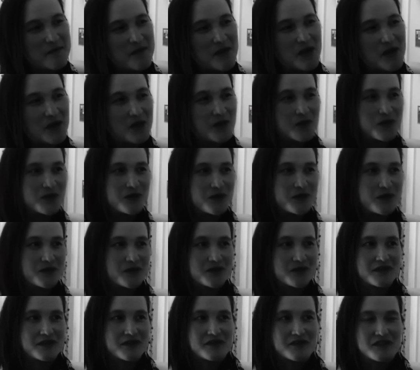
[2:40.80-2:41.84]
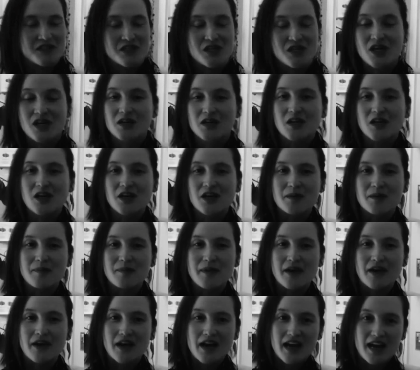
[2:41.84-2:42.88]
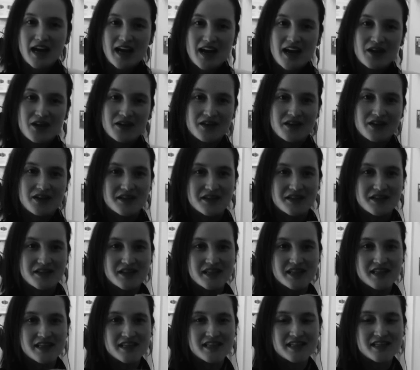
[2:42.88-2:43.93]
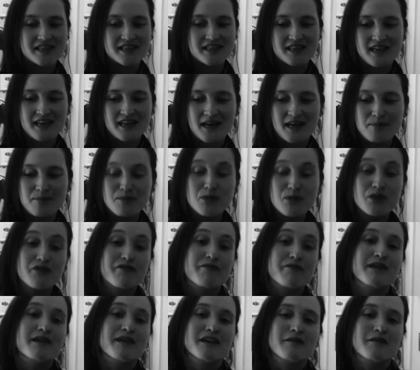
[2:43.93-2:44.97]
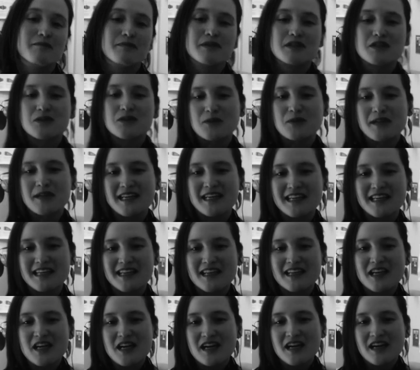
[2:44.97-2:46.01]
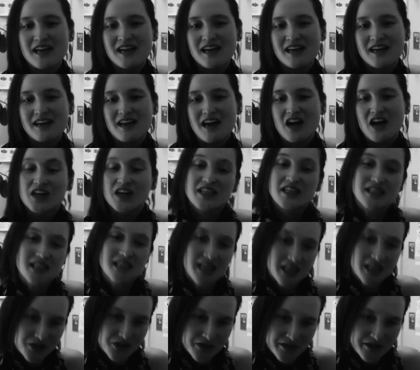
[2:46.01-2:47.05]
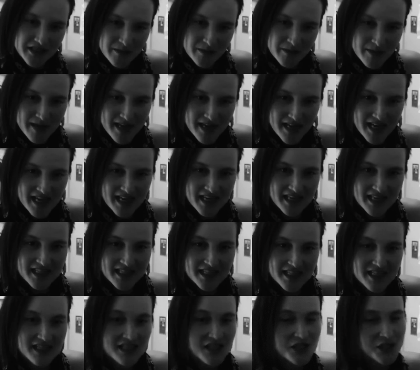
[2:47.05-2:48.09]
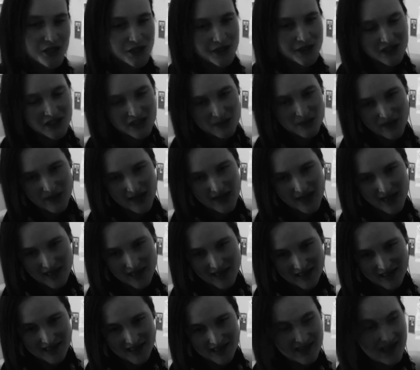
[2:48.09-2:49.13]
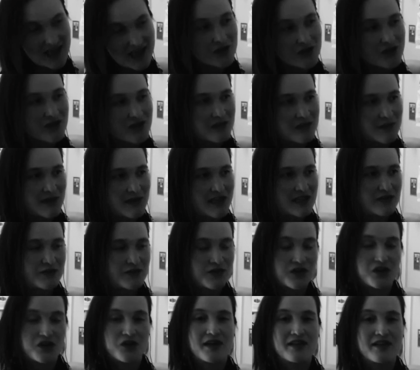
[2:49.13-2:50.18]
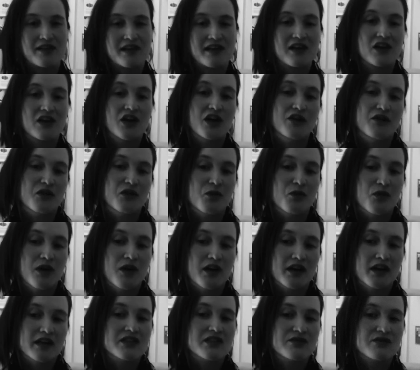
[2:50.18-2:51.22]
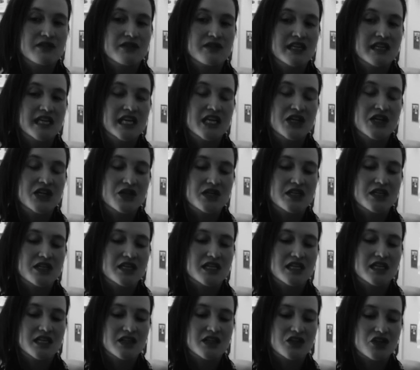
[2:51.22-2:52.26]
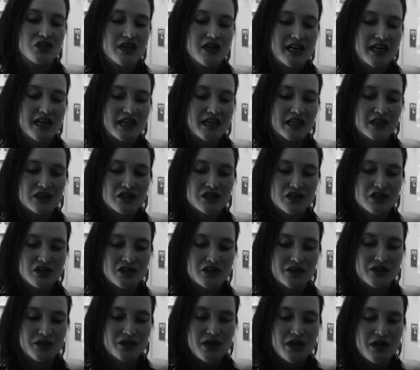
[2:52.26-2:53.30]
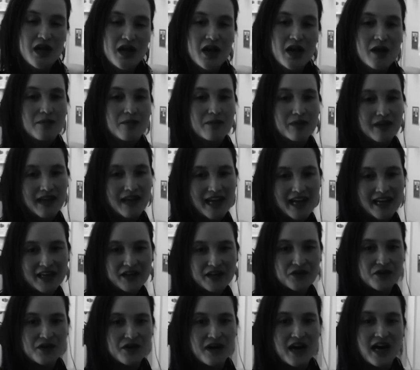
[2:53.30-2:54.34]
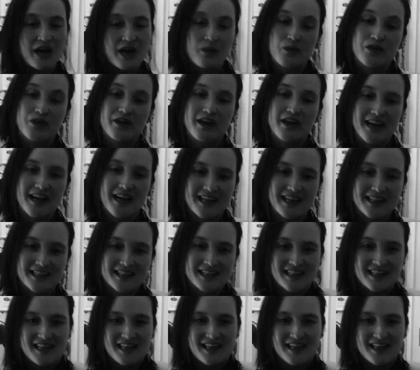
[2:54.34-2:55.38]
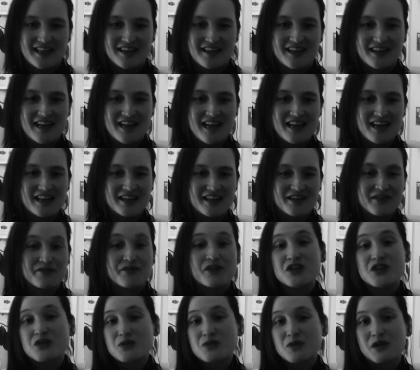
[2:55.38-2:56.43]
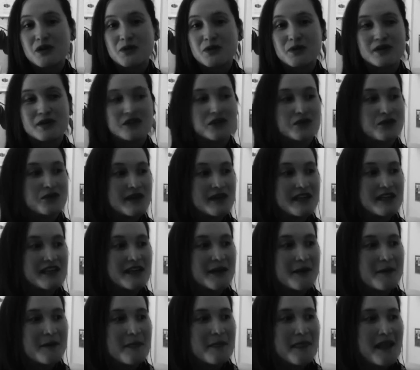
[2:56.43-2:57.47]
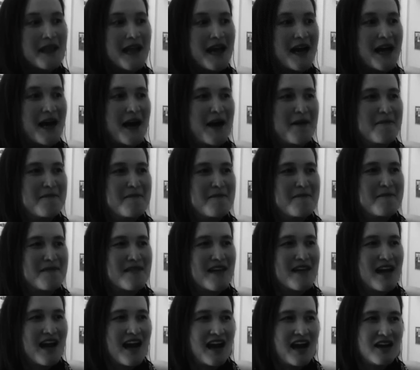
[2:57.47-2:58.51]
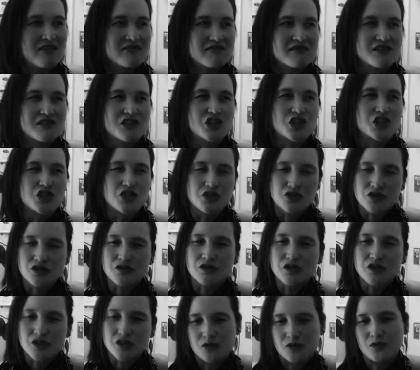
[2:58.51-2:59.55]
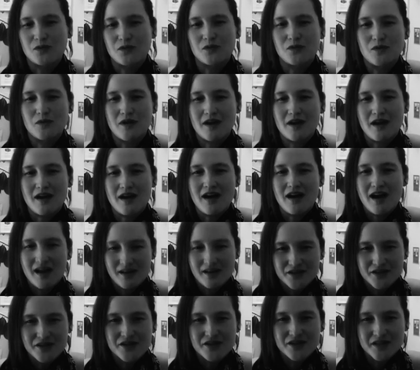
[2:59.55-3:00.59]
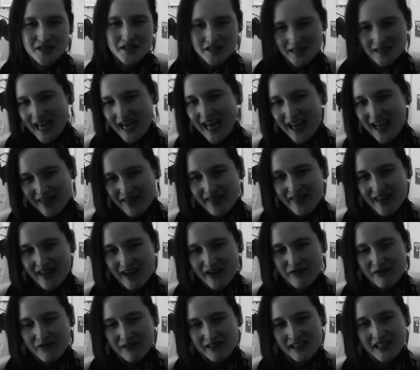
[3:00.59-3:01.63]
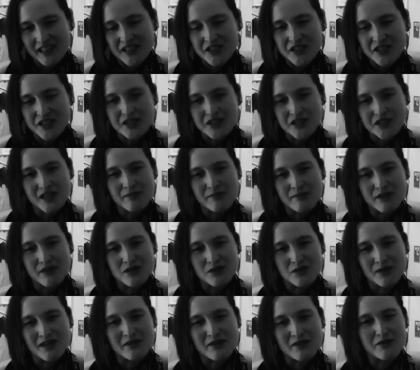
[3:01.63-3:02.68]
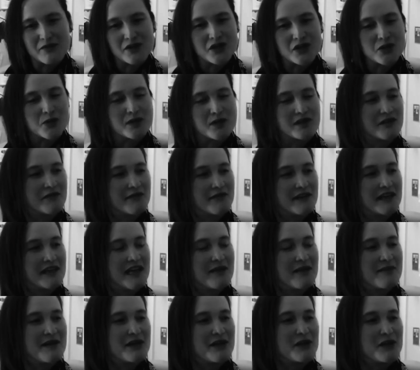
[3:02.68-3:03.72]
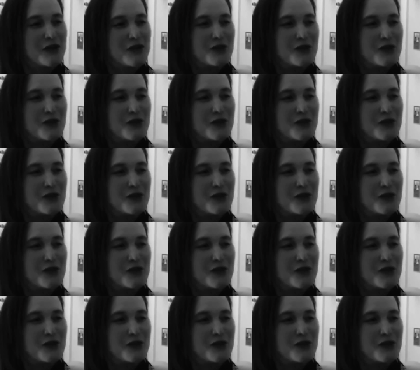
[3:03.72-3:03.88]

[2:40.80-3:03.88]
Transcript: You talk a lot about how there's this movement between architectural space and digital space and natural space for you, and that a lot of your work is really interested in trying to blend or hybridize the virtual with the real. How do you understand that relationship between the virtual and the real? I mean,